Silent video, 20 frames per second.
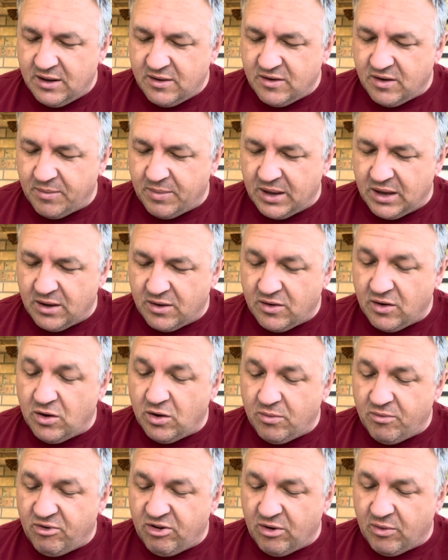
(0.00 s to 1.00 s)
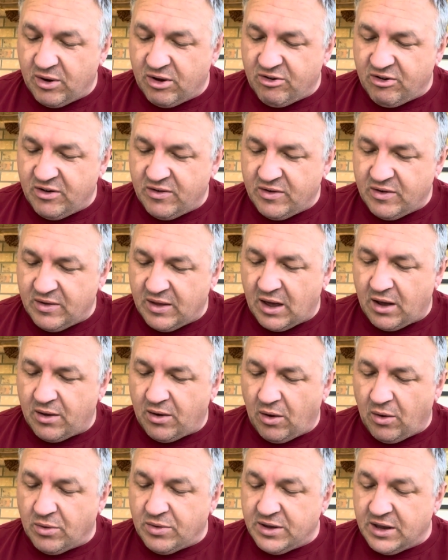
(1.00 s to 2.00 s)
to whom she wishes, not
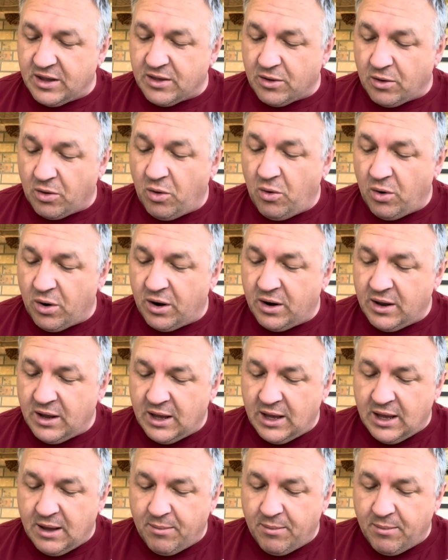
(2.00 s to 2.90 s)
only in the Lord,